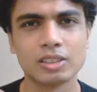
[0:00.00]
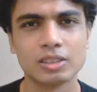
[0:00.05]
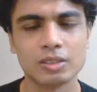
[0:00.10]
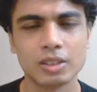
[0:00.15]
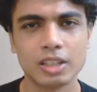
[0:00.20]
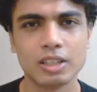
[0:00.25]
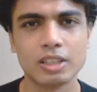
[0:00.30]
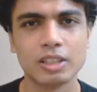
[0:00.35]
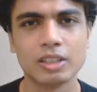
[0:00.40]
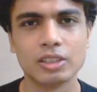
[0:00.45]

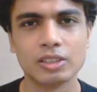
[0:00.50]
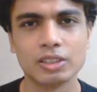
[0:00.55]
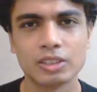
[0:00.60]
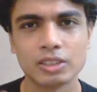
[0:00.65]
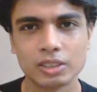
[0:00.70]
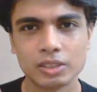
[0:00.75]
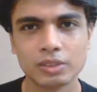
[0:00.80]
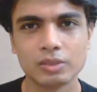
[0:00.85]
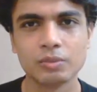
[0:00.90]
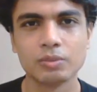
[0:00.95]

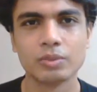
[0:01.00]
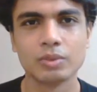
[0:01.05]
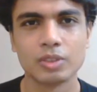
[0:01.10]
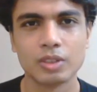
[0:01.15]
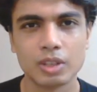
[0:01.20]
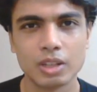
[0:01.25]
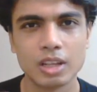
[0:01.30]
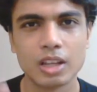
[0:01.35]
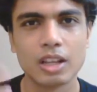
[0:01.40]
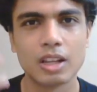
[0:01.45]
is
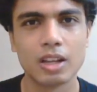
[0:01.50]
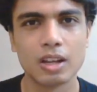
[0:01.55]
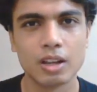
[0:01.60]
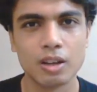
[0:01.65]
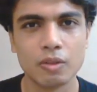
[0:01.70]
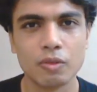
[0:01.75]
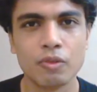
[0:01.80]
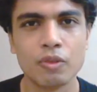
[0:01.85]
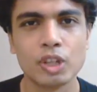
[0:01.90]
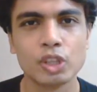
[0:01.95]
a
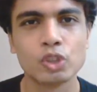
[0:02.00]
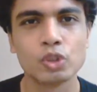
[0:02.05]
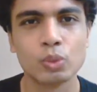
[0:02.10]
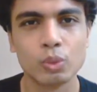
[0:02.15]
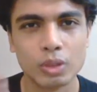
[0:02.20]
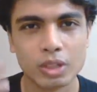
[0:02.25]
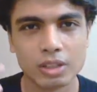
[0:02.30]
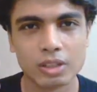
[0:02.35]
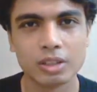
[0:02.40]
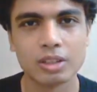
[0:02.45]

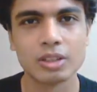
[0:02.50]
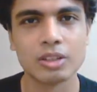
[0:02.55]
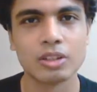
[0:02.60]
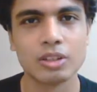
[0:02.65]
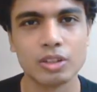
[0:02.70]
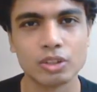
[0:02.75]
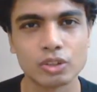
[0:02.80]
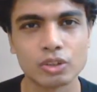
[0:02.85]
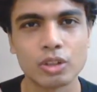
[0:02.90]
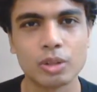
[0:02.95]
visual
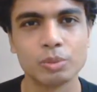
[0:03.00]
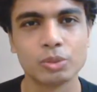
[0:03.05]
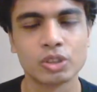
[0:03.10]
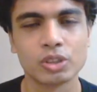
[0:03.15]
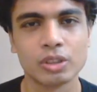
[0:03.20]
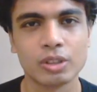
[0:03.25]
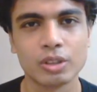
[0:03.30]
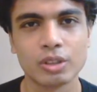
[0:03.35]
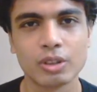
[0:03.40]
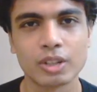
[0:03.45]

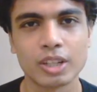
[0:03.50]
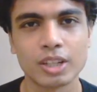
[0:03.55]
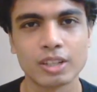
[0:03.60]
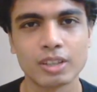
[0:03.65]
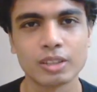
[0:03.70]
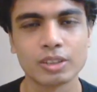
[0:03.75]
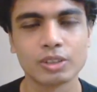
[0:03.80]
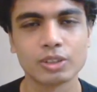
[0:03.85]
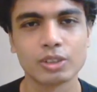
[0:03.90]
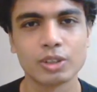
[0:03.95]
description. Okay.
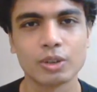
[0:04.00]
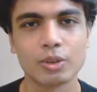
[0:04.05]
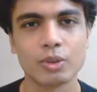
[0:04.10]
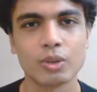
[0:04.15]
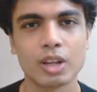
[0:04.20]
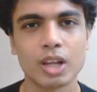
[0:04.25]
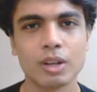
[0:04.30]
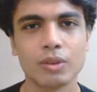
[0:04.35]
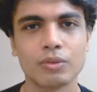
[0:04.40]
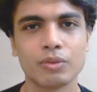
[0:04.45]
So
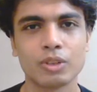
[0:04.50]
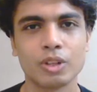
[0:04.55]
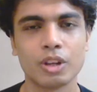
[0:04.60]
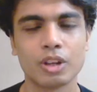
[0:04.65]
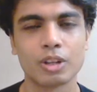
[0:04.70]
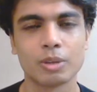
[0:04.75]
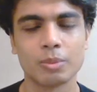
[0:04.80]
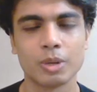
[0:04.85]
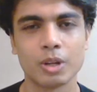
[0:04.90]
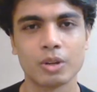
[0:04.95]
I've
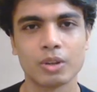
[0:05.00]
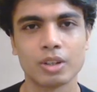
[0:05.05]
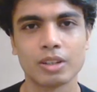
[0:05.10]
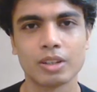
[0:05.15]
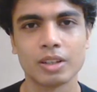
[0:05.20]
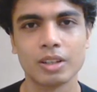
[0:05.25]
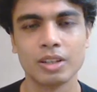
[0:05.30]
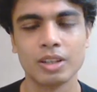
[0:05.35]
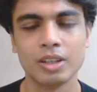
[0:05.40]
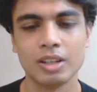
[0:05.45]
talked about it,
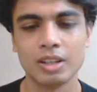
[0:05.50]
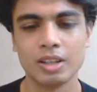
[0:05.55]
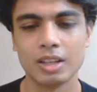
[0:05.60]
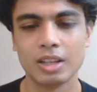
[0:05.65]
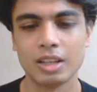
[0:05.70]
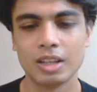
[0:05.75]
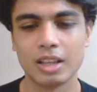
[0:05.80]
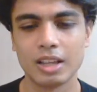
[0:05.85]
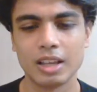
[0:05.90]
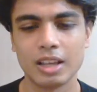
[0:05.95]

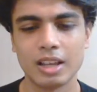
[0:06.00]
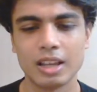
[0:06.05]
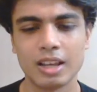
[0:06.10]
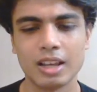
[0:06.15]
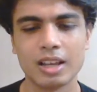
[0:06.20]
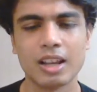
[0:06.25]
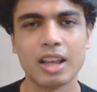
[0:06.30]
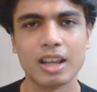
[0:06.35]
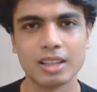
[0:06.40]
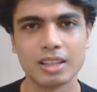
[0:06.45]
and
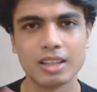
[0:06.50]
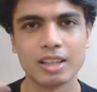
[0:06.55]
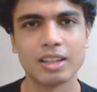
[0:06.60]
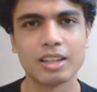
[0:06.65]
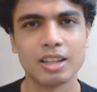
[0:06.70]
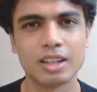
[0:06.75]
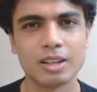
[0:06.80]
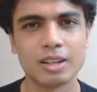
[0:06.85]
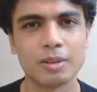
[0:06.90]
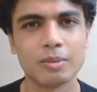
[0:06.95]
I think
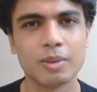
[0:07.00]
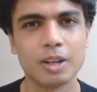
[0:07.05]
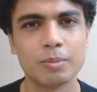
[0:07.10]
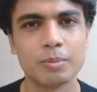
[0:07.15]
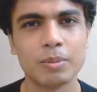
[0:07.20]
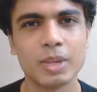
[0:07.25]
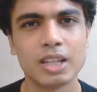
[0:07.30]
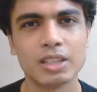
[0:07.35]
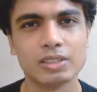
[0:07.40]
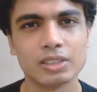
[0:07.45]
it
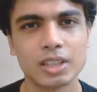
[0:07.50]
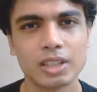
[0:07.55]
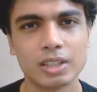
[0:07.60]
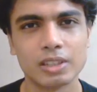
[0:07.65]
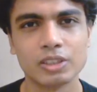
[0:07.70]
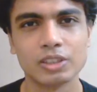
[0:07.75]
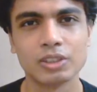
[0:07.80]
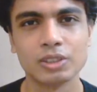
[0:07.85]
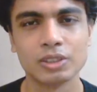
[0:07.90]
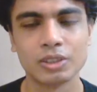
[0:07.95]
makes
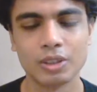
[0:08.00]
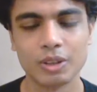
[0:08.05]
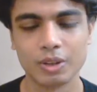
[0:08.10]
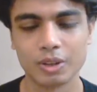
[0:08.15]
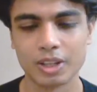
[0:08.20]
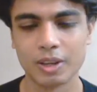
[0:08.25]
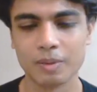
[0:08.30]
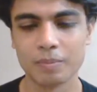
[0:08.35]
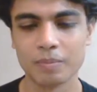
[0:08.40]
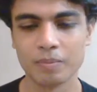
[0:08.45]
sense.
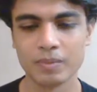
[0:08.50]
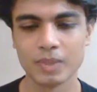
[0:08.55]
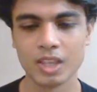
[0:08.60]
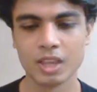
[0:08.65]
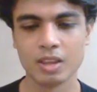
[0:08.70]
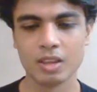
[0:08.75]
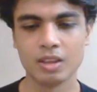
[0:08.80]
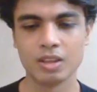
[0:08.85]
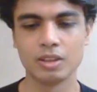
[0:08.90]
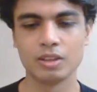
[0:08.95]
Okay.
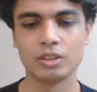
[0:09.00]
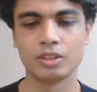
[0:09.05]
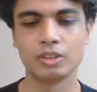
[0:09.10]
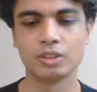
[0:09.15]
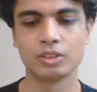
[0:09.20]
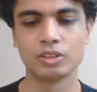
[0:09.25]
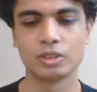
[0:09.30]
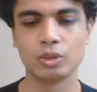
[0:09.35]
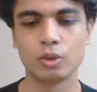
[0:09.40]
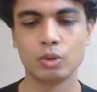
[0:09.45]

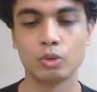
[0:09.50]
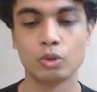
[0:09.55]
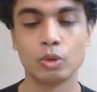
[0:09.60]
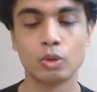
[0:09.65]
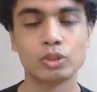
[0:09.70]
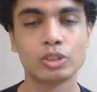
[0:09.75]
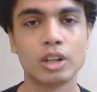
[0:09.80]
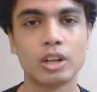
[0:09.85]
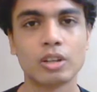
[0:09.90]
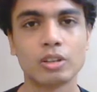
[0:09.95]
So
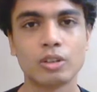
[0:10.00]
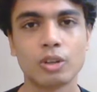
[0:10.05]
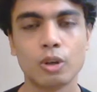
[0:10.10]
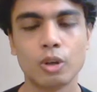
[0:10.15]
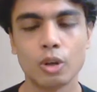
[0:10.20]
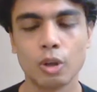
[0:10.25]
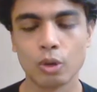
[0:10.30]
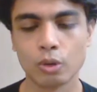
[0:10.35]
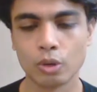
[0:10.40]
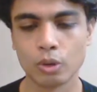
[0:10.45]
those are the
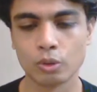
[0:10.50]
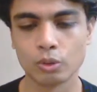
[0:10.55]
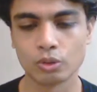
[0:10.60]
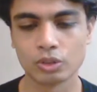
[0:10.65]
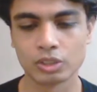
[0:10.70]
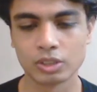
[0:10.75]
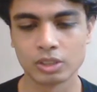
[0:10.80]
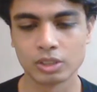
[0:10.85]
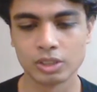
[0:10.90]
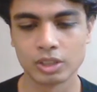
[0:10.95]

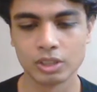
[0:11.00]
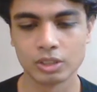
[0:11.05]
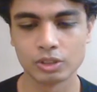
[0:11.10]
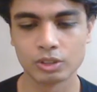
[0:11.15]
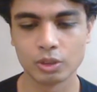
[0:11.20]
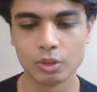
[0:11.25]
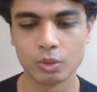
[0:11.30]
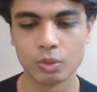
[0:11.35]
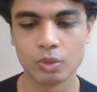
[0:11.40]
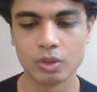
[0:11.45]
logos.
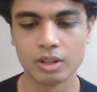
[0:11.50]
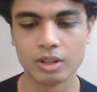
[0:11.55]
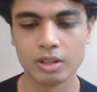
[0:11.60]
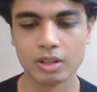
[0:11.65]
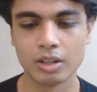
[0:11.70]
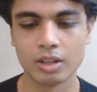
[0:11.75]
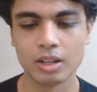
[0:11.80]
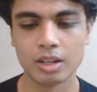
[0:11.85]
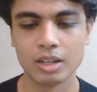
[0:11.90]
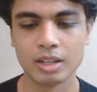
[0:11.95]
So
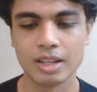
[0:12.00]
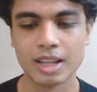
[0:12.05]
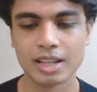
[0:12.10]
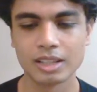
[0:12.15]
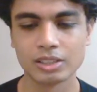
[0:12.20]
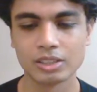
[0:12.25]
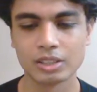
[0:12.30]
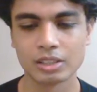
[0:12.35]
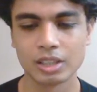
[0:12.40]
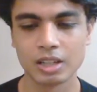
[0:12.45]

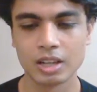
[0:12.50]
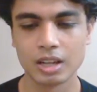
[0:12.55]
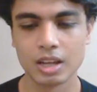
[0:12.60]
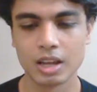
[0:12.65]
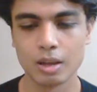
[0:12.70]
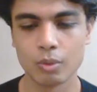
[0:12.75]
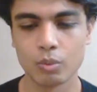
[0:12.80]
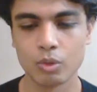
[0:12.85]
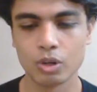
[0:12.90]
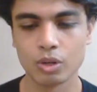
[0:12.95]
next,
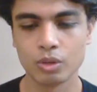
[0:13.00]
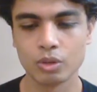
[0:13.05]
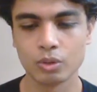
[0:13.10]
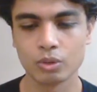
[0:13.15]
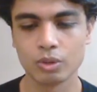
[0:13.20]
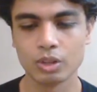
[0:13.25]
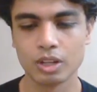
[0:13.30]
I want to